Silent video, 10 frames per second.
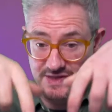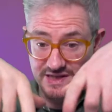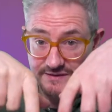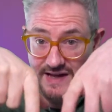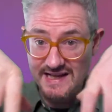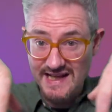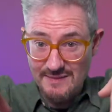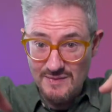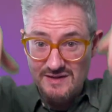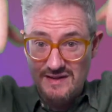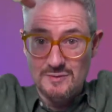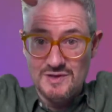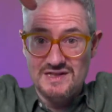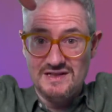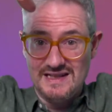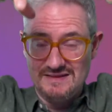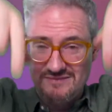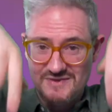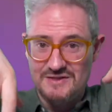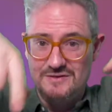was an overhead camera and it wasn't like
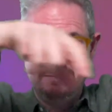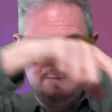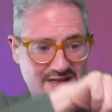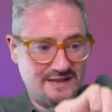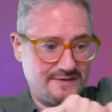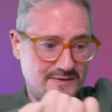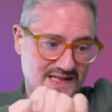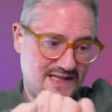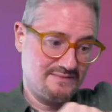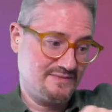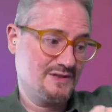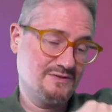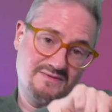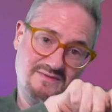too, if it was in a sort of